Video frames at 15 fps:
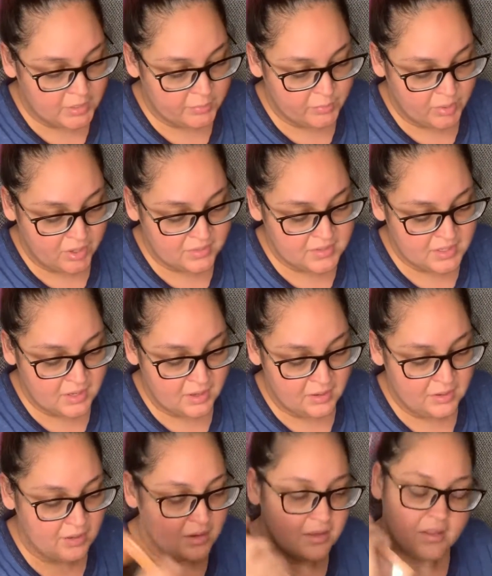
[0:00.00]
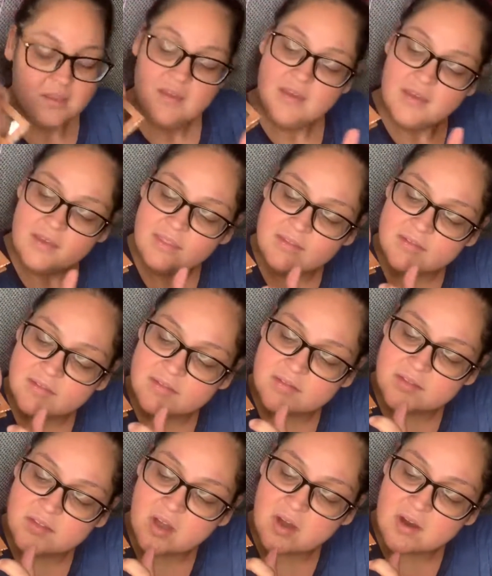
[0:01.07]
bronzy color. This is
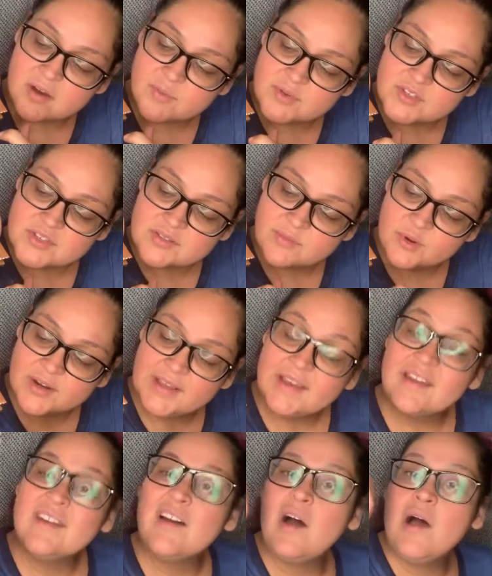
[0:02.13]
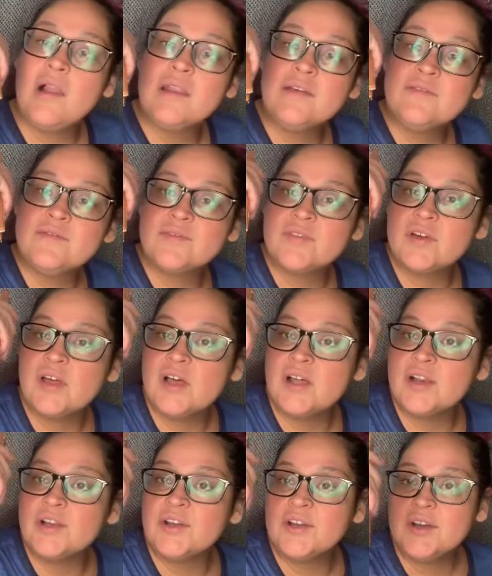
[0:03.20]
Star, which is more like an olive
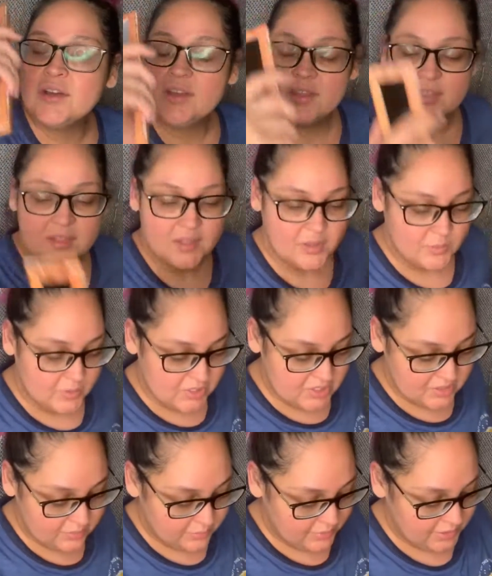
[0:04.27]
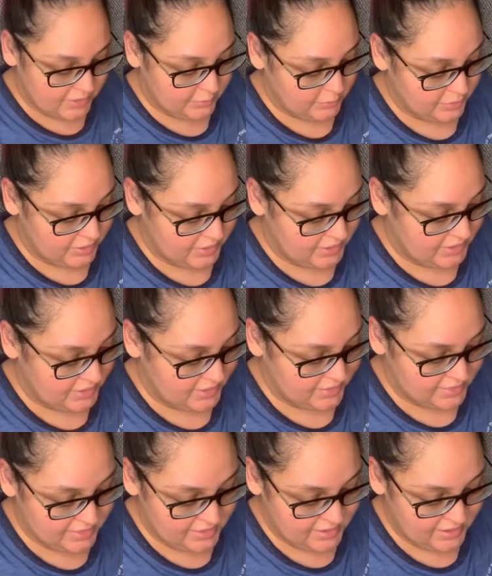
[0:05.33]
color, which is really pretty.
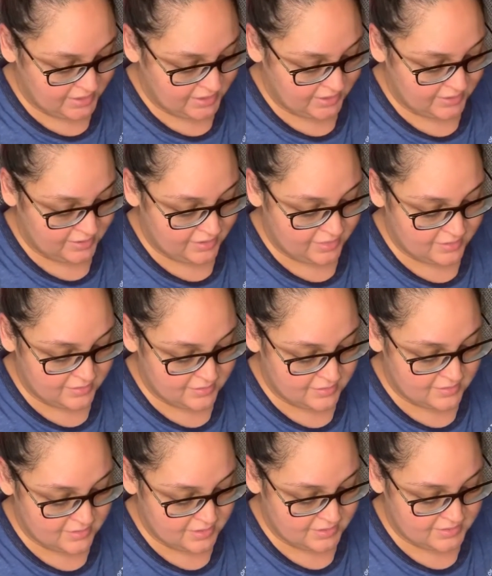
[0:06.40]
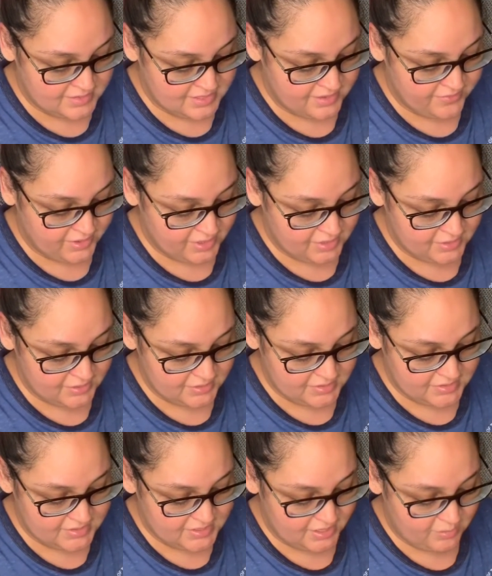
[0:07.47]
And then this is a Diva,
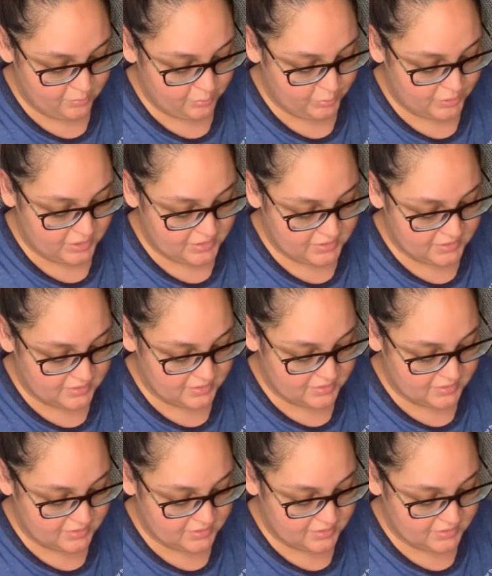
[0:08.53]
Temptress,